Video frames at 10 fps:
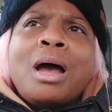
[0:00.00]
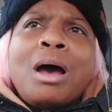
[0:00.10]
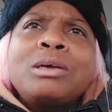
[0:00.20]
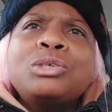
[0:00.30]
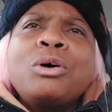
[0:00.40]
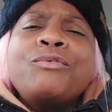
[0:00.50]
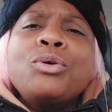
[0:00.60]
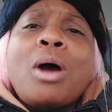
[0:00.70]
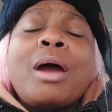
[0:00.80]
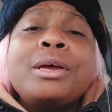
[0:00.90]
Also, if
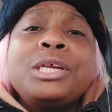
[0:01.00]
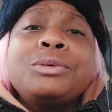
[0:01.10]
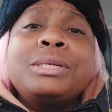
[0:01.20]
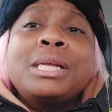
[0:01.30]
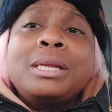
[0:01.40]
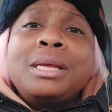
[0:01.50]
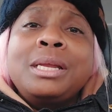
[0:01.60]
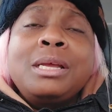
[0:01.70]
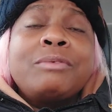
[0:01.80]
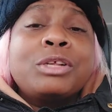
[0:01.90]
you are interested in
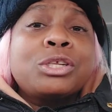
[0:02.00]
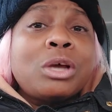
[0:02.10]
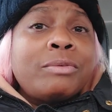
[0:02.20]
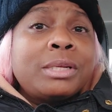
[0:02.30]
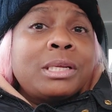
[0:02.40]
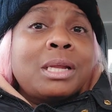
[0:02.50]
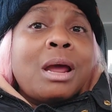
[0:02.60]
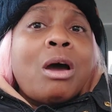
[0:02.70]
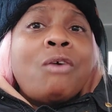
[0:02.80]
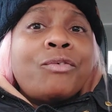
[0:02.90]
any of the services that
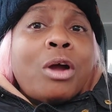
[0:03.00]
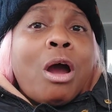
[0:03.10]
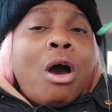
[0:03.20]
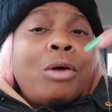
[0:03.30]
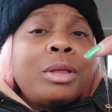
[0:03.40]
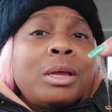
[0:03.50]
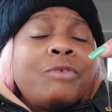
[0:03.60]
I offer, all the